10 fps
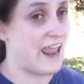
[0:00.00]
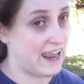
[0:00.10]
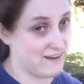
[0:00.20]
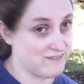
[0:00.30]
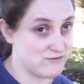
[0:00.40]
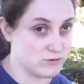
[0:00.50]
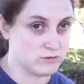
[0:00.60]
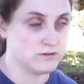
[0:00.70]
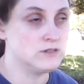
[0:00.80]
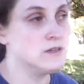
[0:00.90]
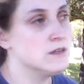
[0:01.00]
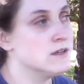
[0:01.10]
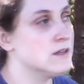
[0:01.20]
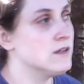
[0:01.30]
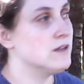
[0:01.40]
handful
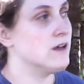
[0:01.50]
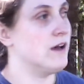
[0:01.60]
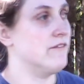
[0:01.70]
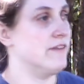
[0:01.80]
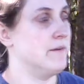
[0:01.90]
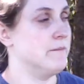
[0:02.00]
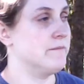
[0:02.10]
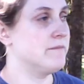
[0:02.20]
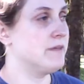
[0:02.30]
of them.